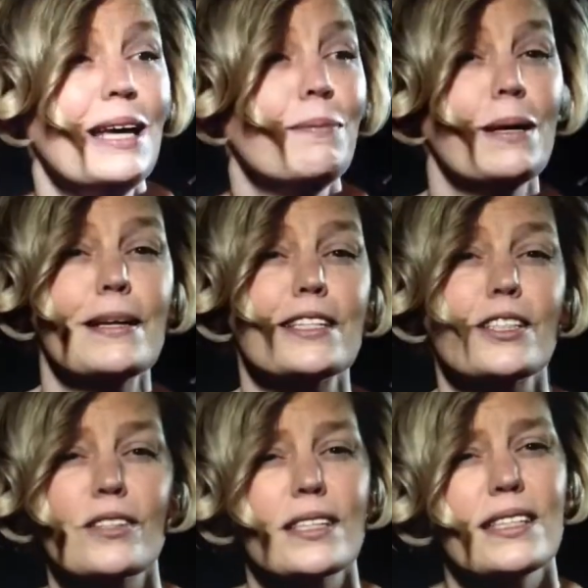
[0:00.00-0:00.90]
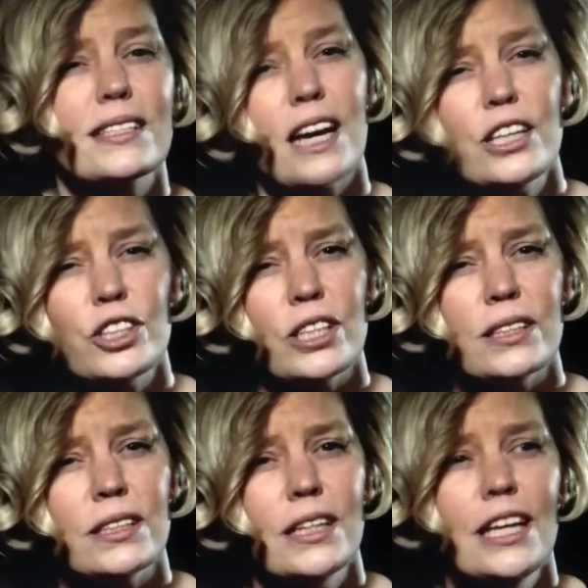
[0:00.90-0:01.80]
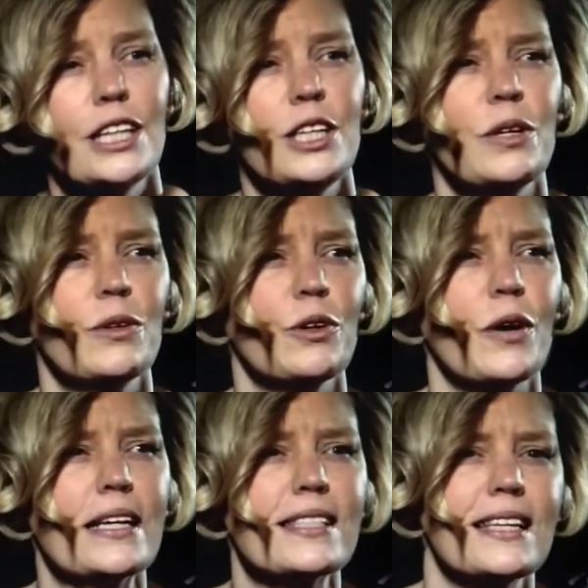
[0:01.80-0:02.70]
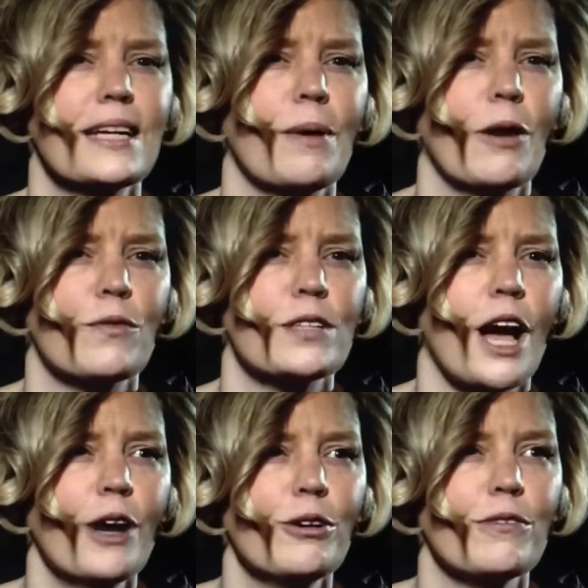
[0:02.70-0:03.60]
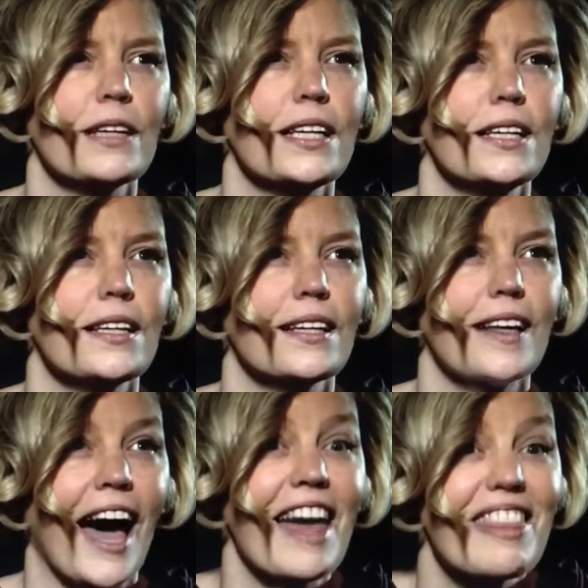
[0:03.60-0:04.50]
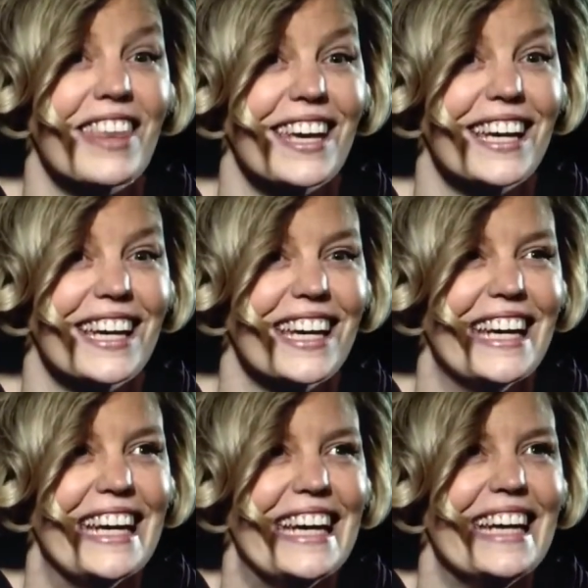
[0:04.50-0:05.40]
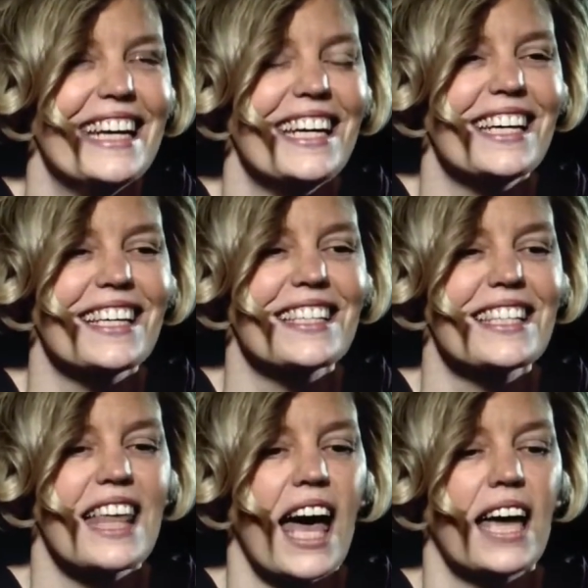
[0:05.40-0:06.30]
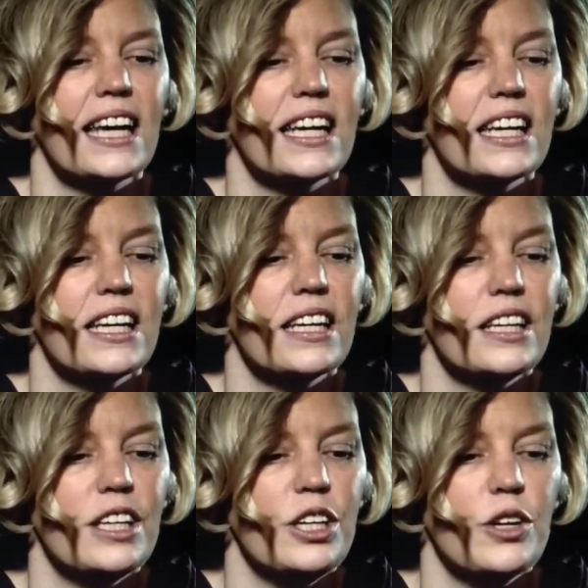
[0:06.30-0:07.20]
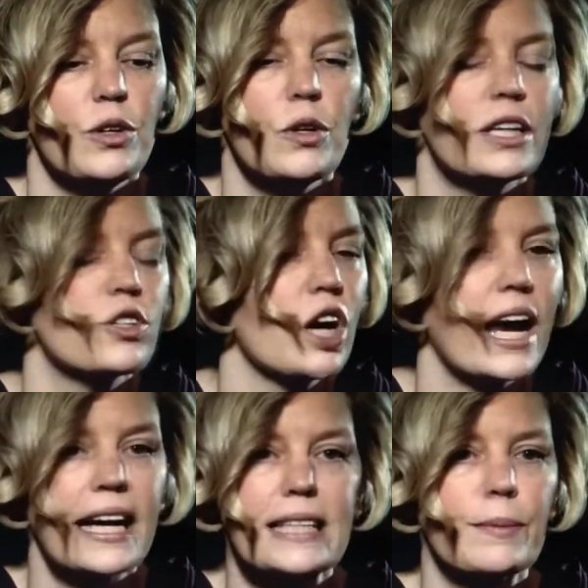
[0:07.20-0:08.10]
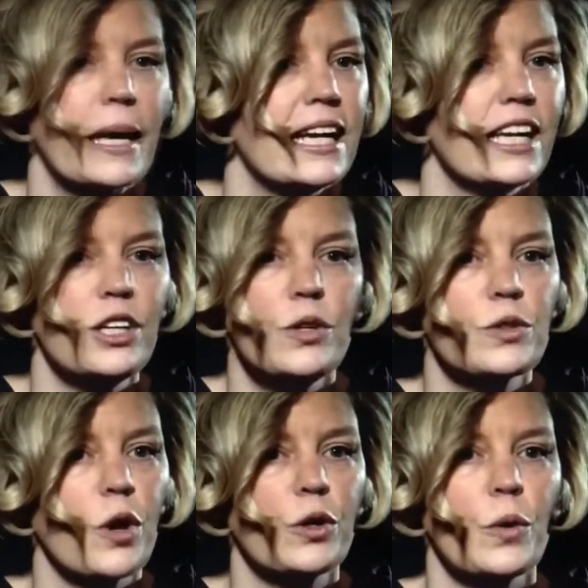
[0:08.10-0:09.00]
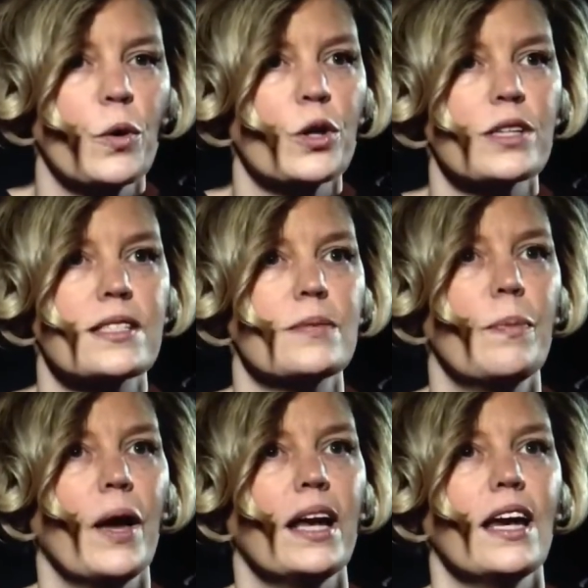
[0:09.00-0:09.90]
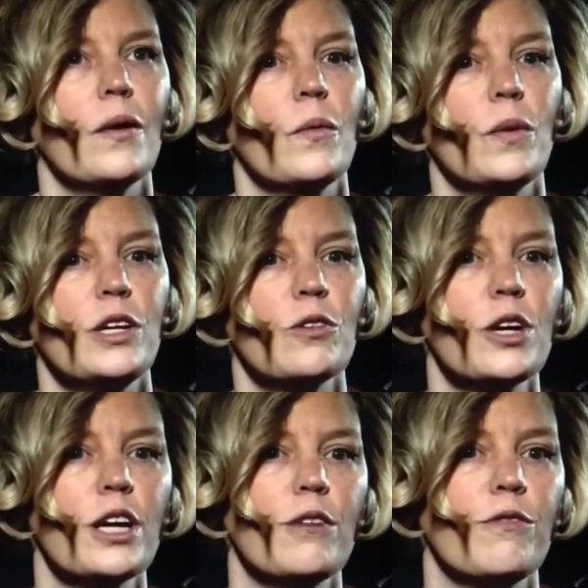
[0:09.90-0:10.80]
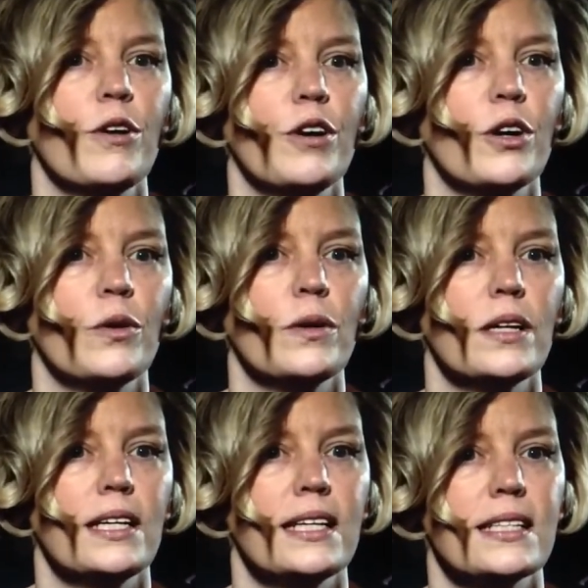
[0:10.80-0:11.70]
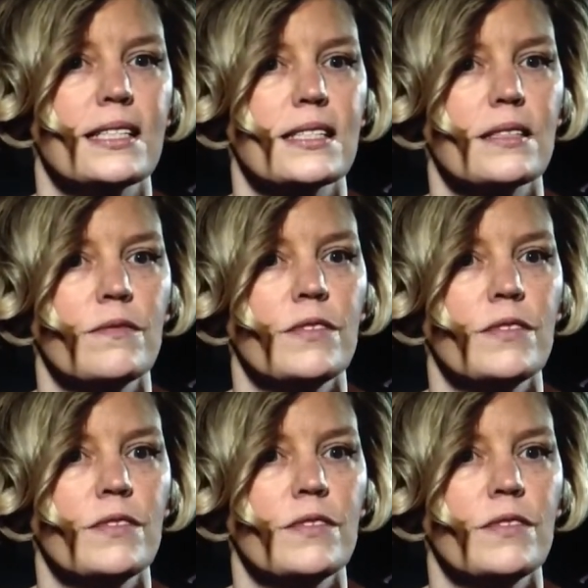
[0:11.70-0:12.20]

Maybe it starts a discussion. You know, the greatest thing about photography, I think, is that, you know, you can try and explain it and use all your words, but when you look at a photo, it's